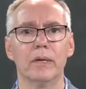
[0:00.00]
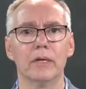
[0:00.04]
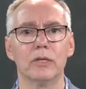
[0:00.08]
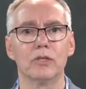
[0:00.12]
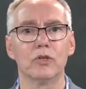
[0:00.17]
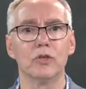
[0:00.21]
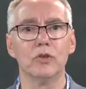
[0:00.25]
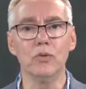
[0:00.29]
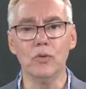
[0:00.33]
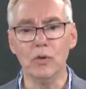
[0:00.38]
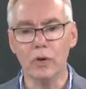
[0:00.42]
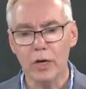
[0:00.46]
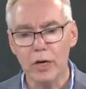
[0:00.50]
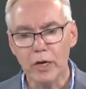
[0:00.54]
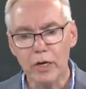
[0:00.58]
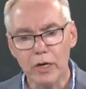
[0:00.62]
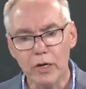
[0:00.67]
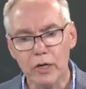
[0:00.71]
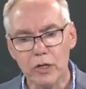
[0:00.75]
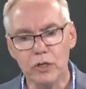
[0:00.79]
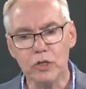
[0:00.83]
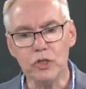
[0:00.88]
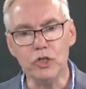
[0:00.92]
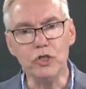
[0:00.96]
to
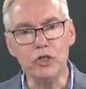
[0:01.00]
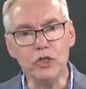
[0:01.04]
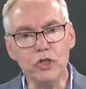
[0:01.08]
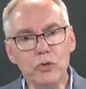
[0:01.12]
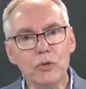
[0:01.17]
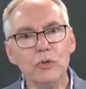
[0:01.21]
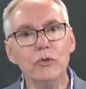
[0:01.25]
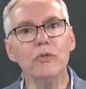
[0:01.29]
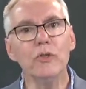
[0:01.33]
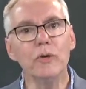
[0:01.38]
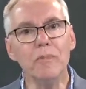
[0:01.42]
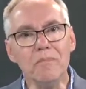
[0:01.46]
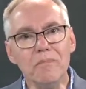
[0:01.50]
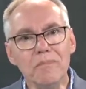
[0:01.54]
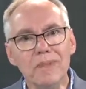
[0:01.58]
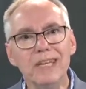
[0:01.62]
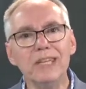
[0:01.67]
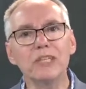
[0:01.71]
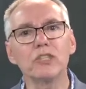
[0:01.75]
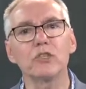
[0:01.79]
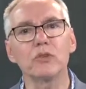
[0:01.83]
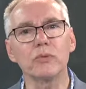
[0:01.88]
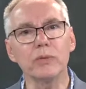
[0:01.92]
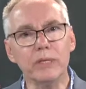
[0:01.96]
do the
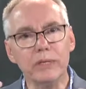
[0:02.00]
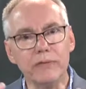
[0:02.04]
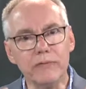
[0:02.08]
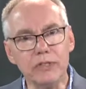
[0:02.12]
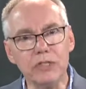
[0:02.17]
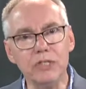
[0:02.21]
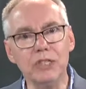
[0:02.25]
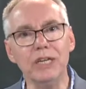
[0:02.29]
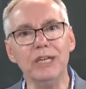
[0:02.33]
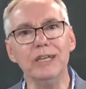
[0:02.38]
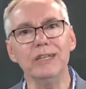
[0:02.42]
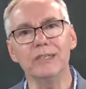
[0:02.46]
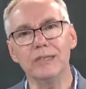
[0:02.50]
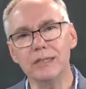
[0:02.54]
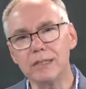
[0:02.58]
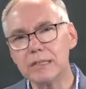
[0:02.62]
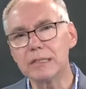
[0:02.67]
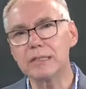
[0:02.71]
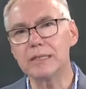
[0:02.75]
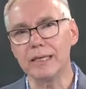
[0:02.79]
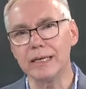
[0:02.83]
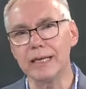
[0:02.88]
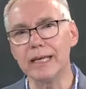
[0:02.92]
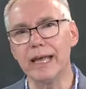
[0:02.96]
ministry of
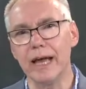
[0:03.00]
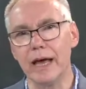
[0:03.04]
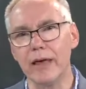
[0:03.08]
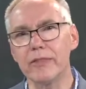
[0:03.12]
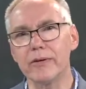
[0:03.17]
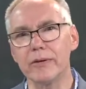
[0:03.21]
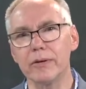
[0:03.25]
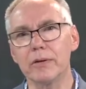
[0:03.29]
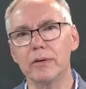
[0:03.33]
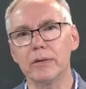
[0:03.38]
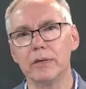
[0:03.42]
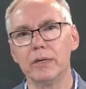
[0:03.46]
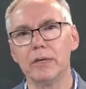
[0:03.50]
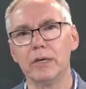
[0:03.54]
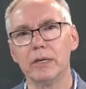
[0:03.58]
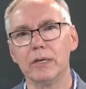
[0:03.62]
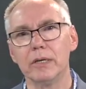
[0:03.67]
Jesus together,